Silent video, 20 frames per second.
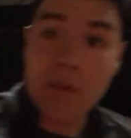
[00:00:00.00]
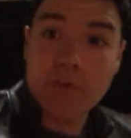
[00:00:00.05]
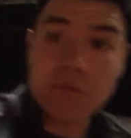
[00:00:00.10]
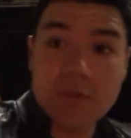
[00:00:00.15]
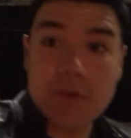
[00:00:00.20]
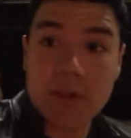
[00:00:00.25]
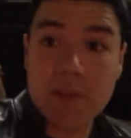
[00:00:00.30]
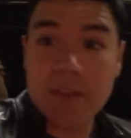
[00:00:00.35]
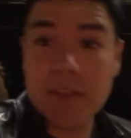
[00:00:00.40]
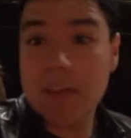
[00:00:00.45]

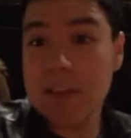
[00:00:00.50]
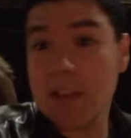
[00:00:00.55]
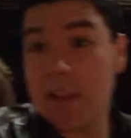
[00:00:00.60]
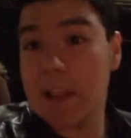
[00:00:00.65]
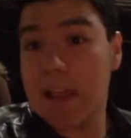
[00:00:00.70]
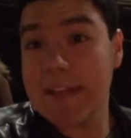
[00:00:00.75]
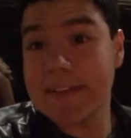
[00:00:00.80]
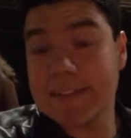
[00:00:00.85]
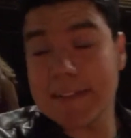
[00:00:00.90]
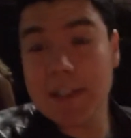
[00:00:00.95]
So I think the
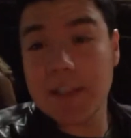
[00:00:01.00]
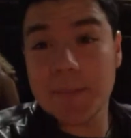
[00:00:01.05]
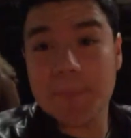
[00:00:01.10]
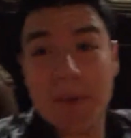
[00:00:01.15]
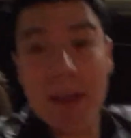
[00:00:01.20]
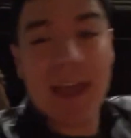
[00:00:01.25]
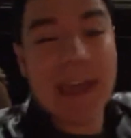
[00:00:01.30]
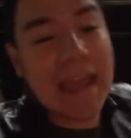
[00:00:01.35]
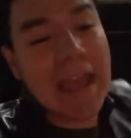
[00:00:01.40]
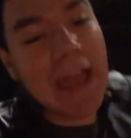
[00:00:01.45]
last clip
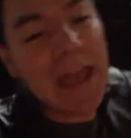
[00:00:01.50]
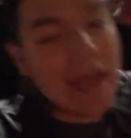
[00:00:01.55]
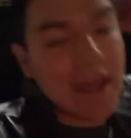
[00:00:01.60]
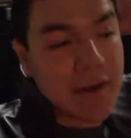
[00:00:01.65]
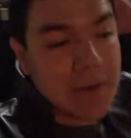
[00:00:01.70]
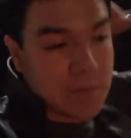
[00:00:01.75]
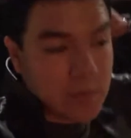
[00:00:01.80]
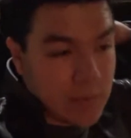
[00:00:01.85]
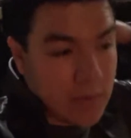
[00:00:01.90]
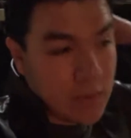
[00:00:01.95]
I
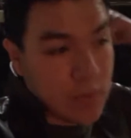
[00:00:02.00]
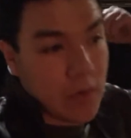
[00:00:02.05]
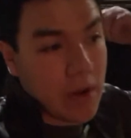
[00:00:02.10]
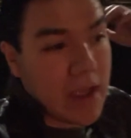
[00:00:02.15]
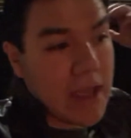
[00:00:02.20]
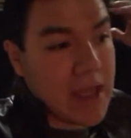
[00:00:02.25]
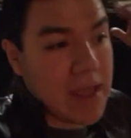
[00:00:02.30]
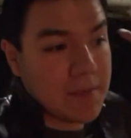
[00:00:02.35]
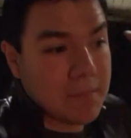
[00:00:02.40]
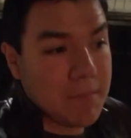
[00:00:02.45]
had, we were
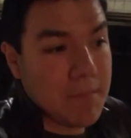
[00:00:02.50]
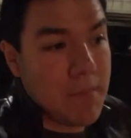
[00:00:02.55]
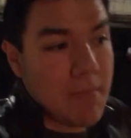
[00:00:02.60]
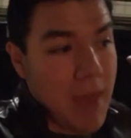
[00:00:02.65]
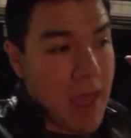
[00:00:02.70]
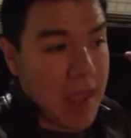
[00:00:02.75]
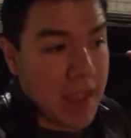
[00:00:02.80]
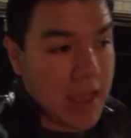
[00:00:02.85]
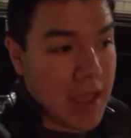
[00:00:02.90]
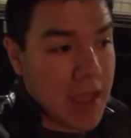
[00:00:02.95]
at
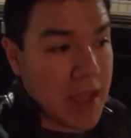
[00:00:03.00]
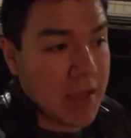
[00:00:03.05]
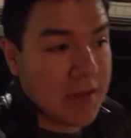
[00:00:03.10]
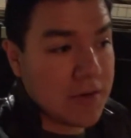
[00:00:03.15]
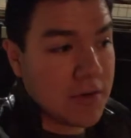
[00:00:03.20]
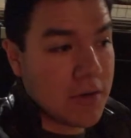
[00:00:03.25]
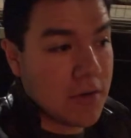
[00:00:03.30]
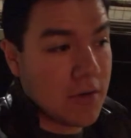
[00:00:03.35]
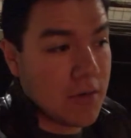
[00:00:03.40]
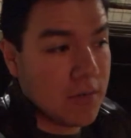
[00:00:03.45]
back at
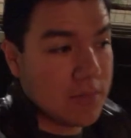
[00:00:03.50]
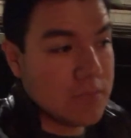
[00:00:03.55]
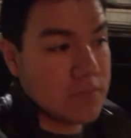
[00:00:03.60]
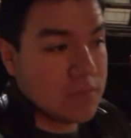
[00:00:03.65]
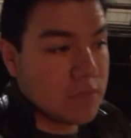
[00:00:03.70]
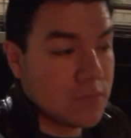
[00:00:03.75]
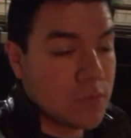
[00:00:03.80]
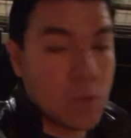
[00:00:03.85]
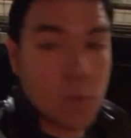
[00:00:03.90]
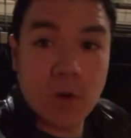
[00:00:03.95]

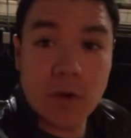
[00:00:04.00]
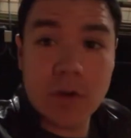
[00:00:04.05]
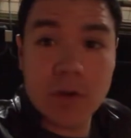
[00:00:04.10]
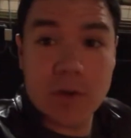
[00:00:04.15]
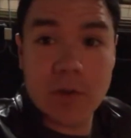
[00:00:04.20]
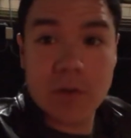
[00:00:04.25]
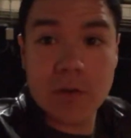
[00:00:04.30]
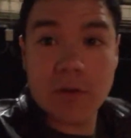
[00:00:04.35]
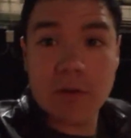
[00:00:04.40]
work.